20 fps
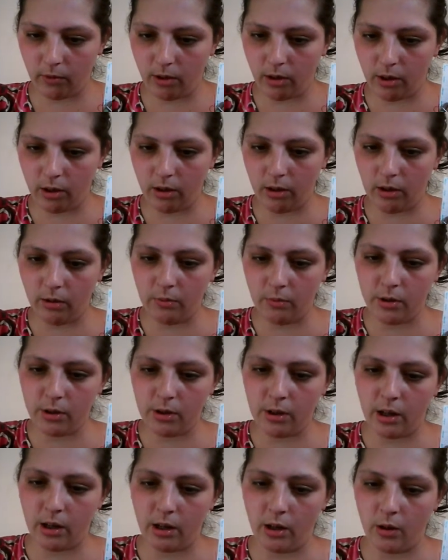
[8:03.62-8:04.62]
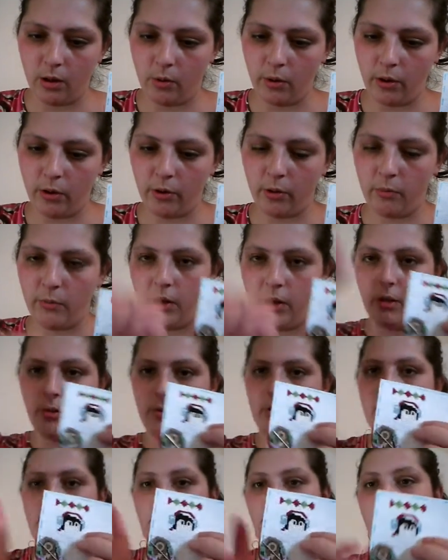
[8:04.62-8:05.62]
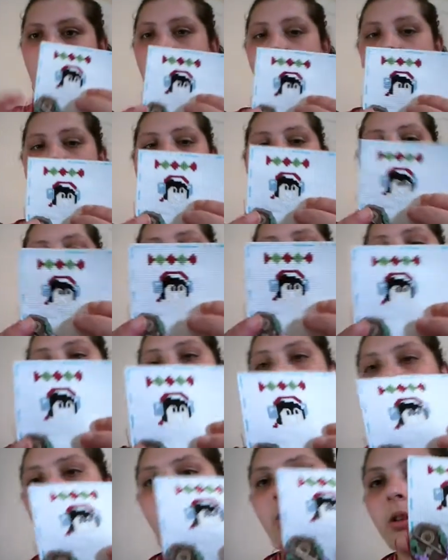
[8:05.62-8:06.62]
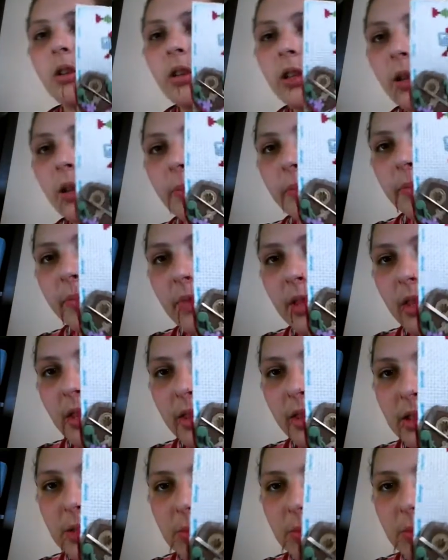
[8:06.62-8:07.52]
Okay, I'm just kind of going through my notes on. Yep, and this